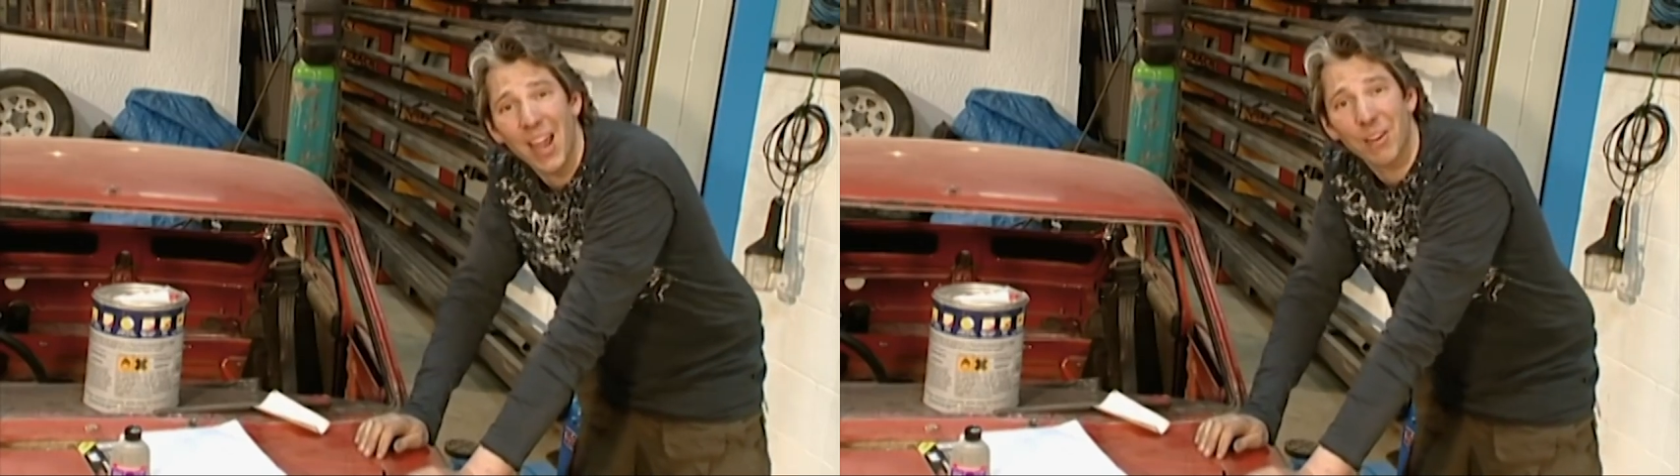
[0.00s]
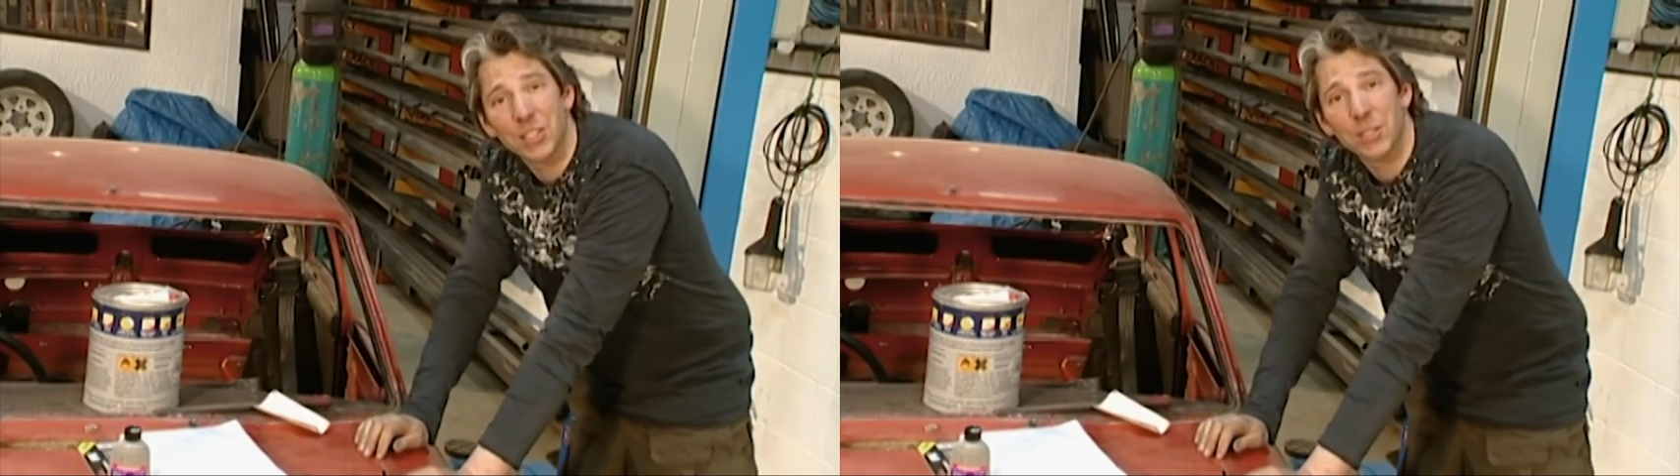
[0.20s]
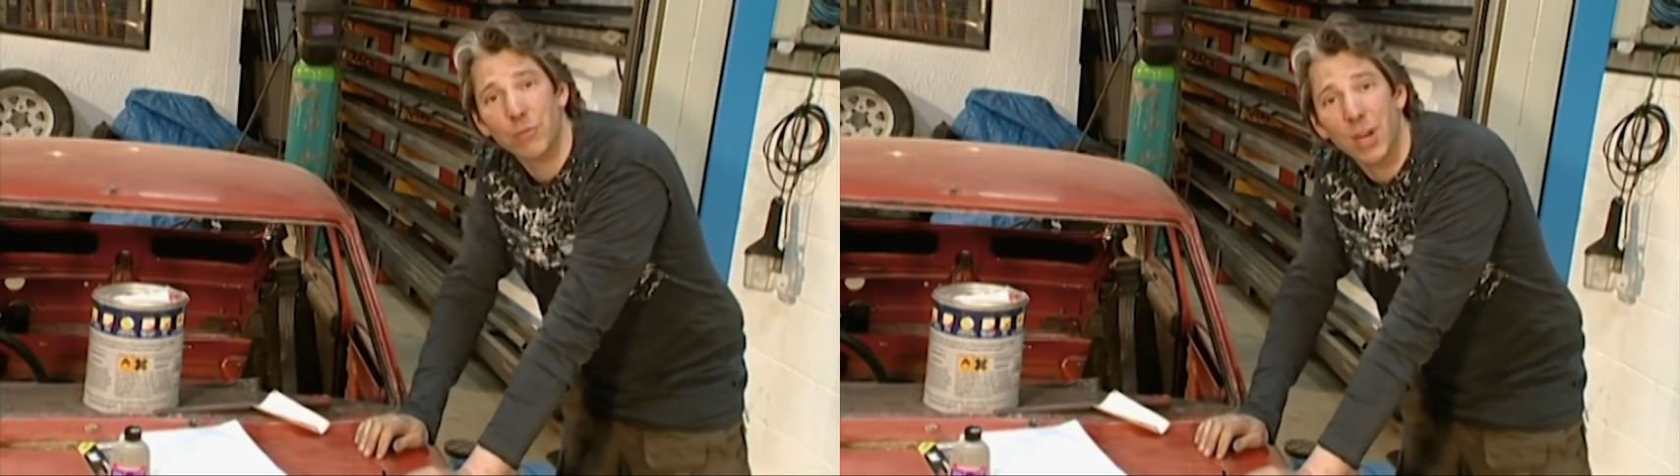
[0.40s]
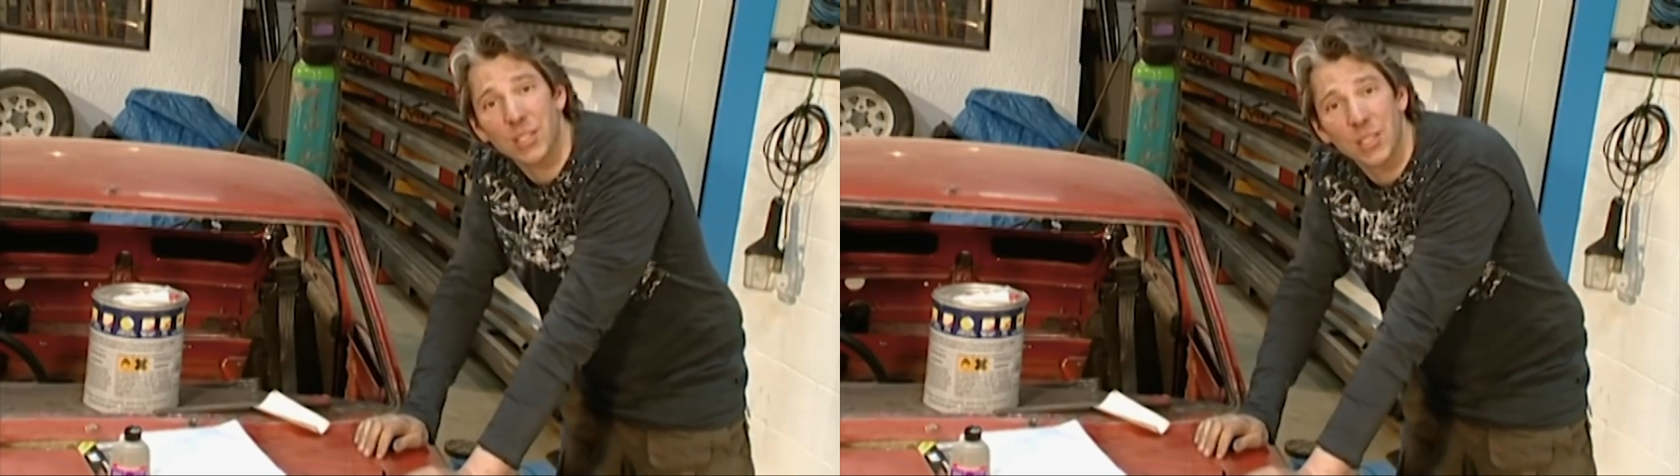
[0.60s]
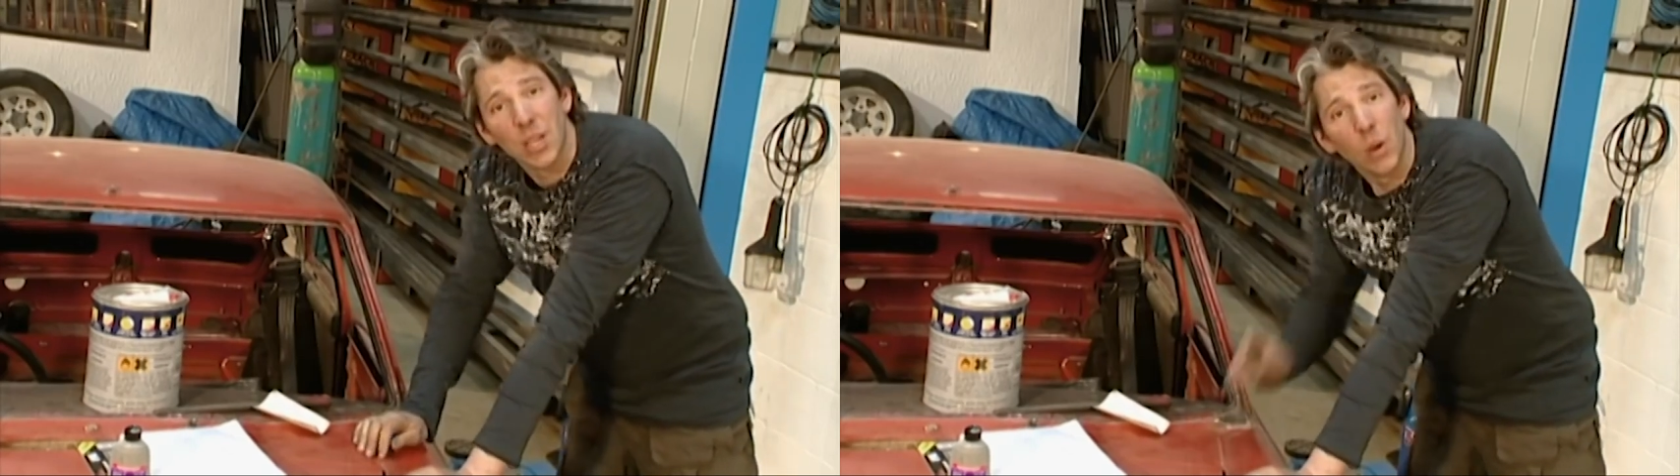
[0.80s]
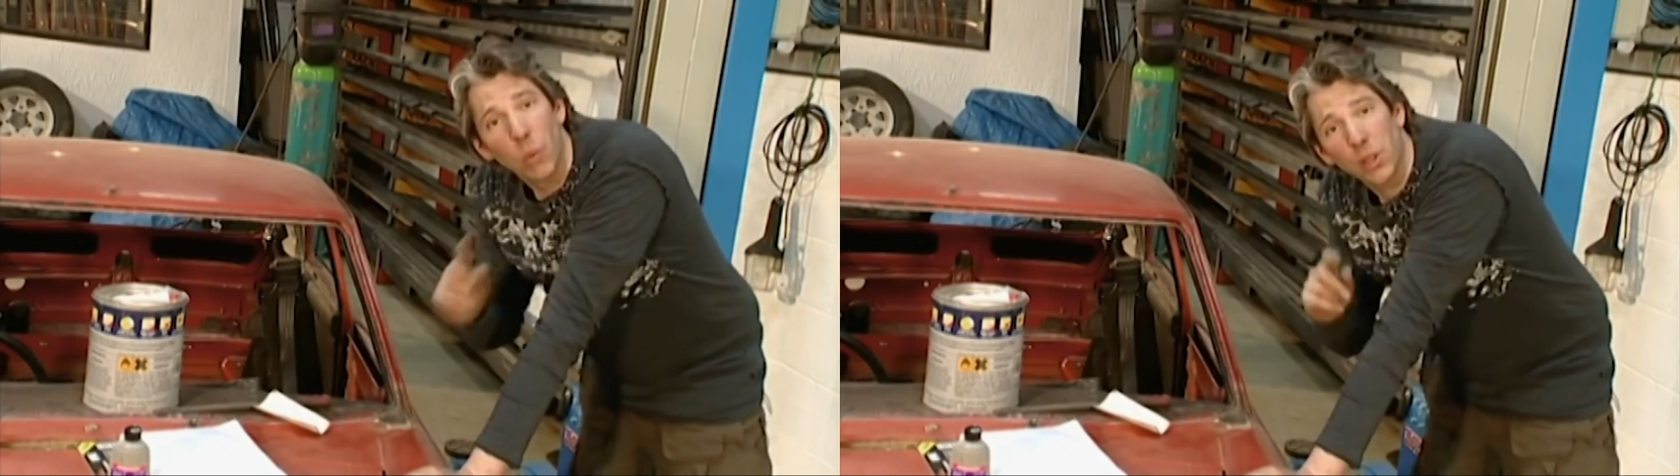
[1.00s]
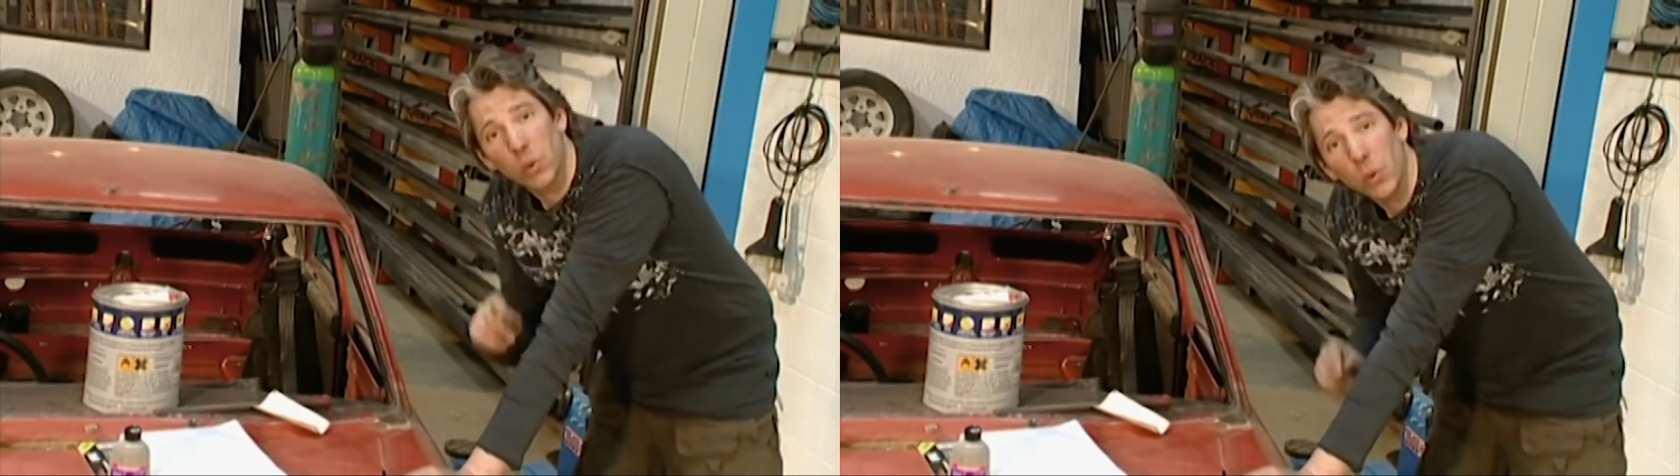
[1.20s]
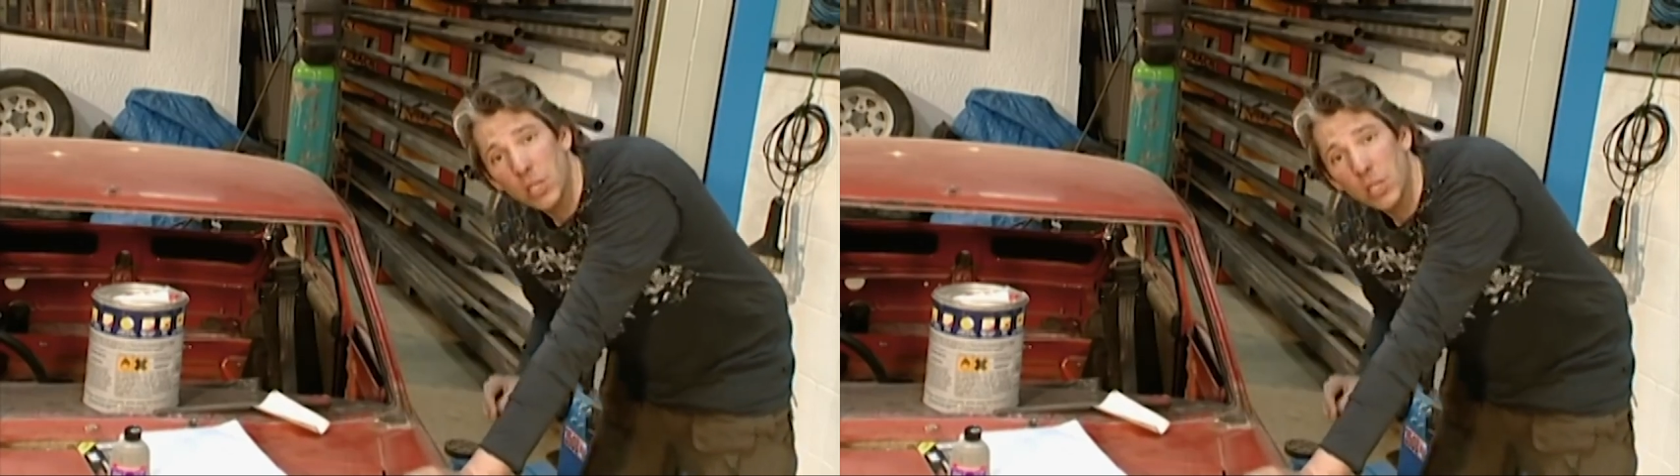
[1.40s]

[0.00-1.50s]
areas of rust. One of the